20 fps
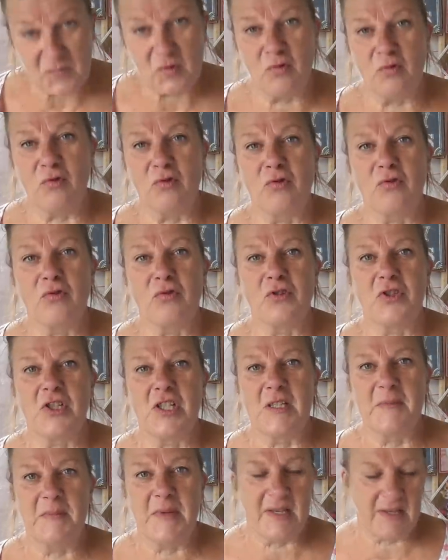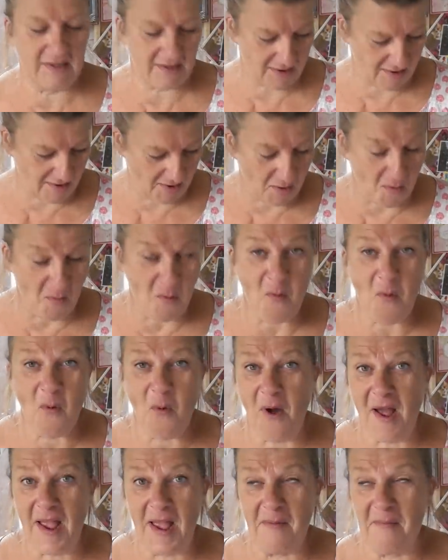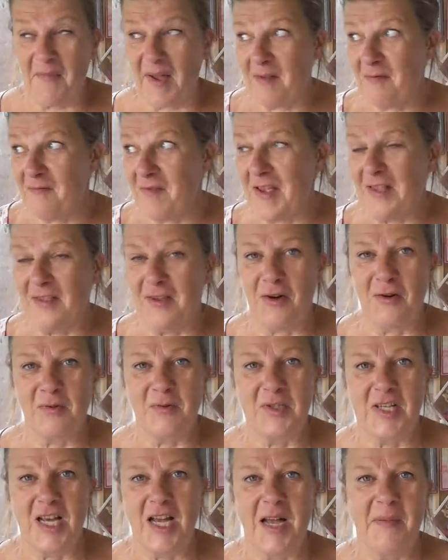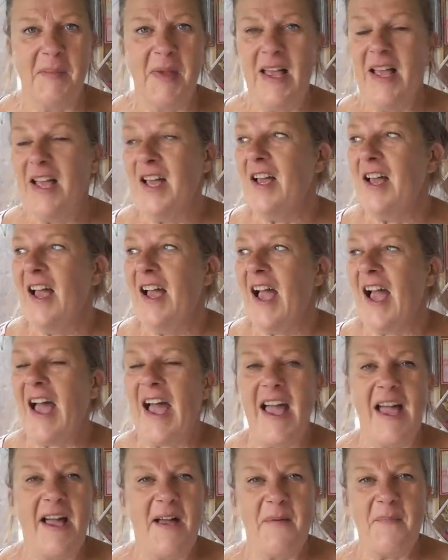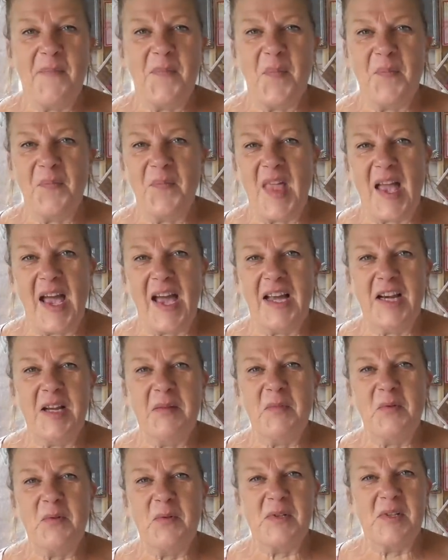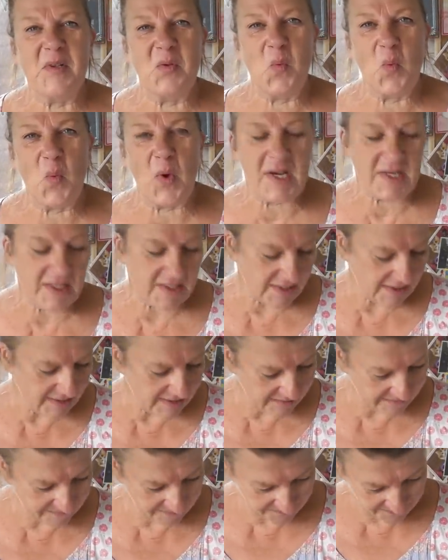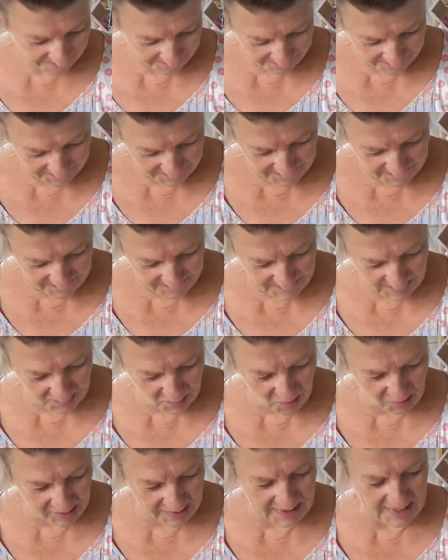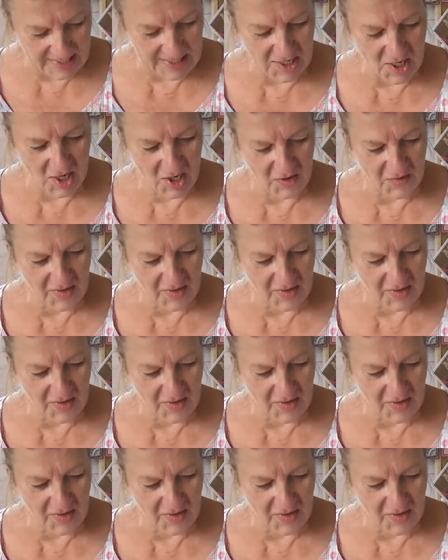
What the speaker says: Oh, she's been right at my feet the whole time. Animals and wind, they're not keen, are